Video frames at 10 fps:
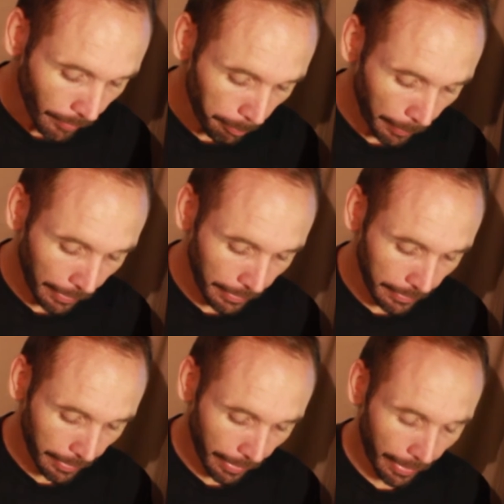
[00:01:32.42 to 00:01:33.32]
But
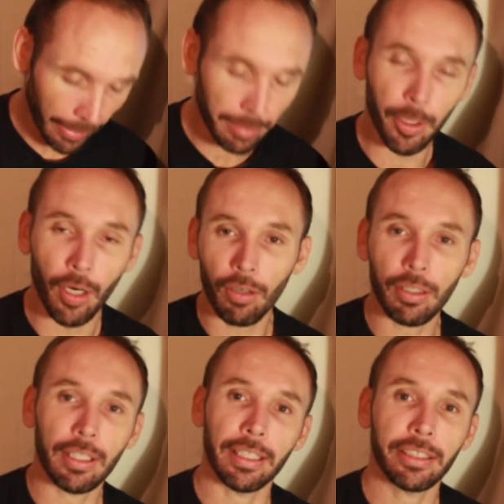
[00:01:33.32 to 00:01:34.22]
out of my whole
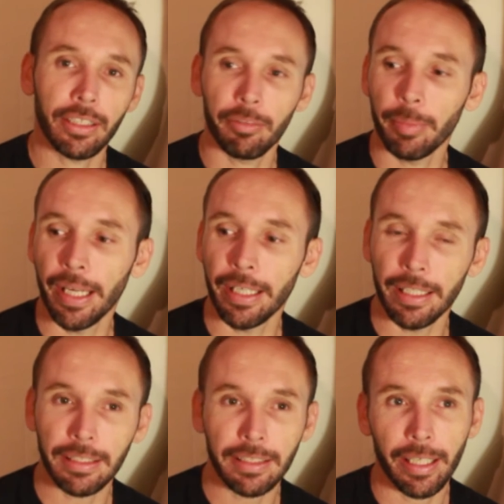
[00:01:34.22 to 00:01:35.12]
collection of my
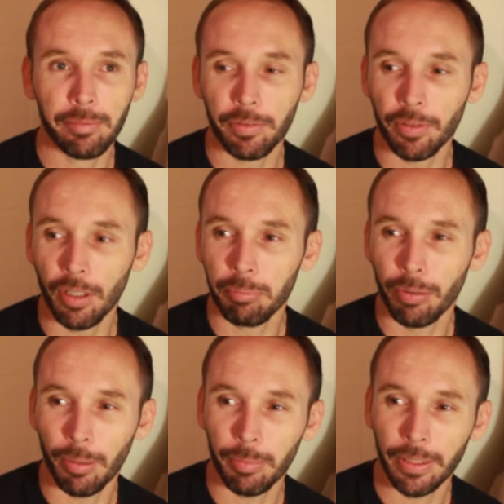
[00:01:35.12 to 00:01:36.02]
NES games, I've got
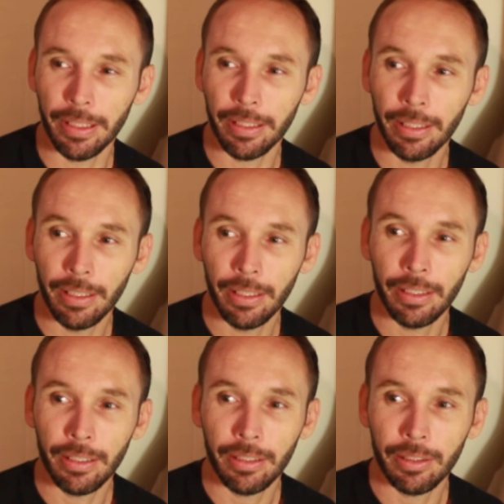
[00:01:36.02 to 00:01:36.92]
probably
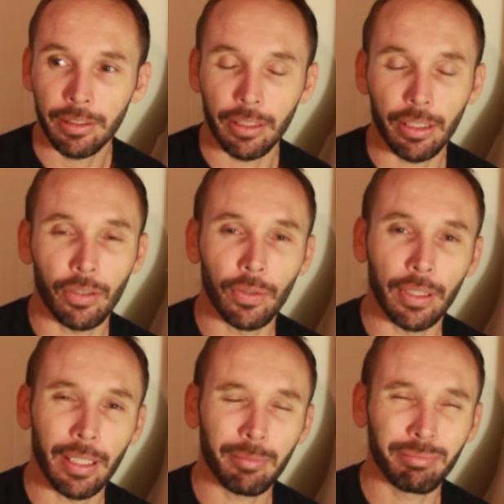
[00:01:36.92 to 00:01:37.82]
all
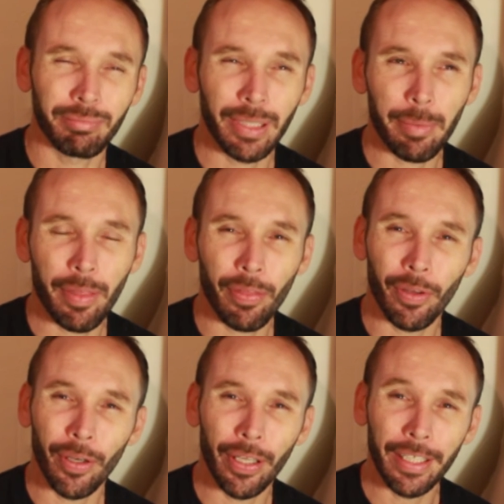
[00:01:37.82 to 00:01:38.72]
up maybe
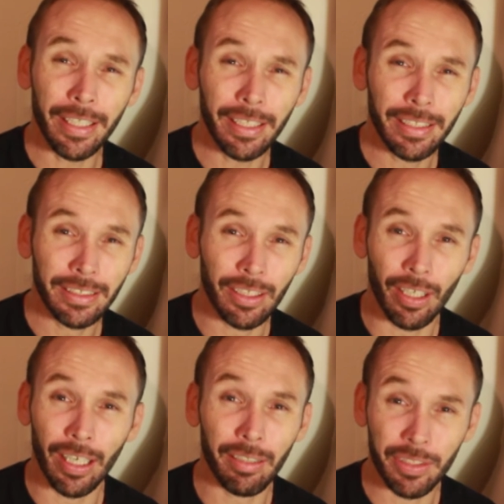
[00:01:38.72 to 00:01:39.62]
30.
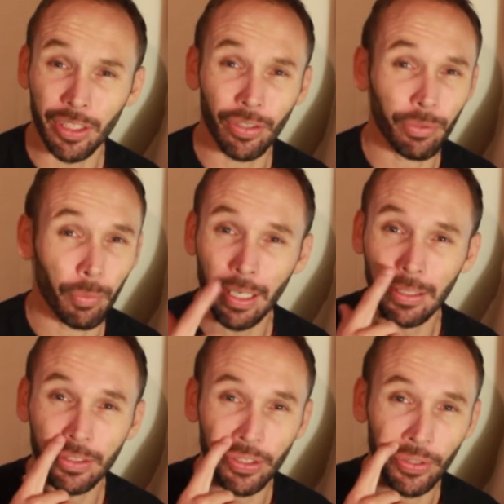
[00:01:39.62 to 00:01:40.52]
I have Zelda 1
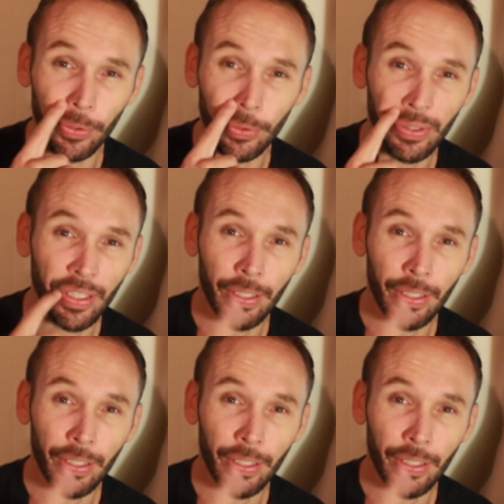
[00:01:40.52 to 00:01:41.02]
and 2.